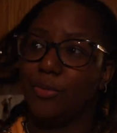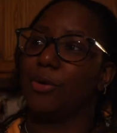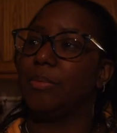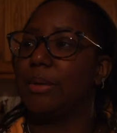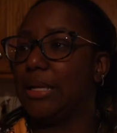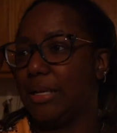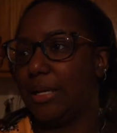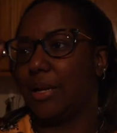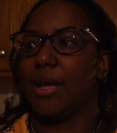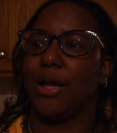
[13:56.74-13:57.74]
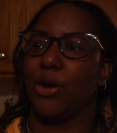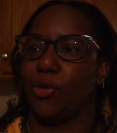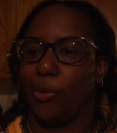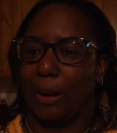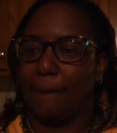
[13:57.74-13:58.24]
watermelon,
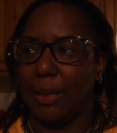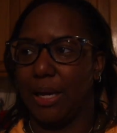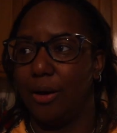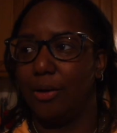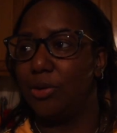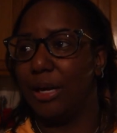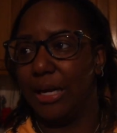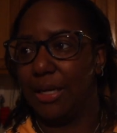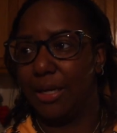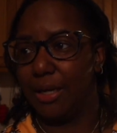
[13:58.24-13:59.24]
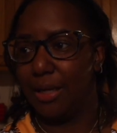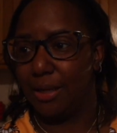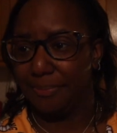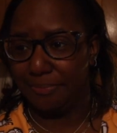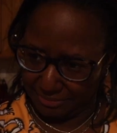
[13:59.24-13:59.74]
grape. Oh, you liked it? Oh,
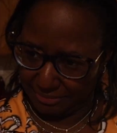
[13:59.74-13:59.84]
yeah. Oh,